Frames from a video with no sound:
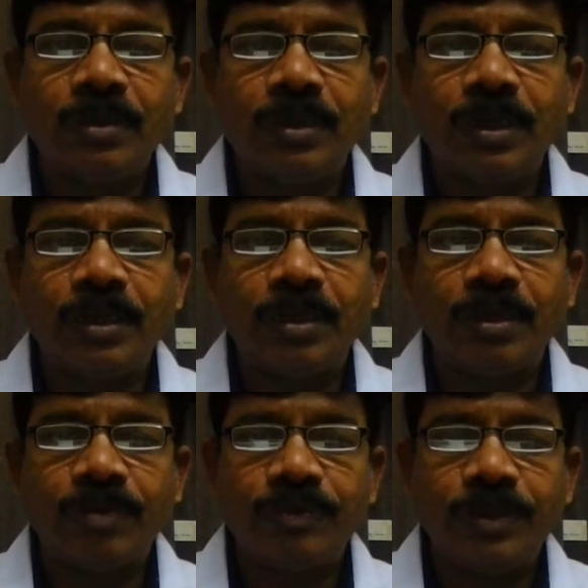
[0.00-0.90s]

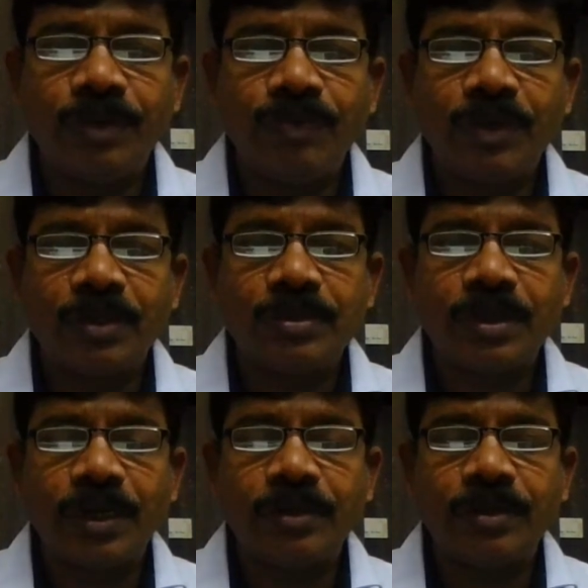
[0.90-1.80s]
Later F3 for
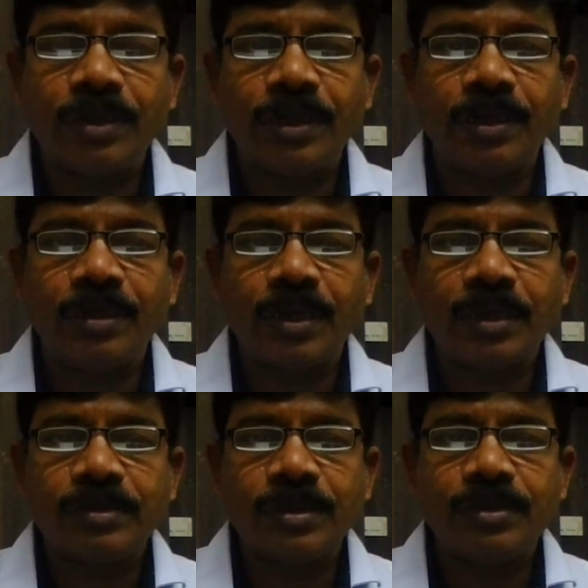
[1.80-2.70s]
statutory and
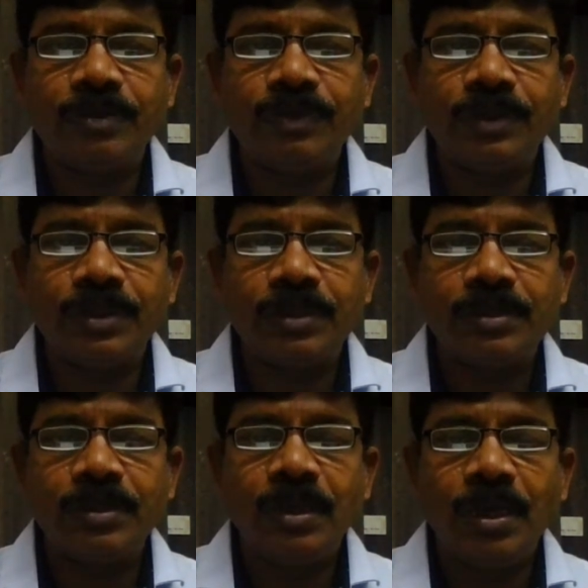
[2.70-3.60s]
taxation features,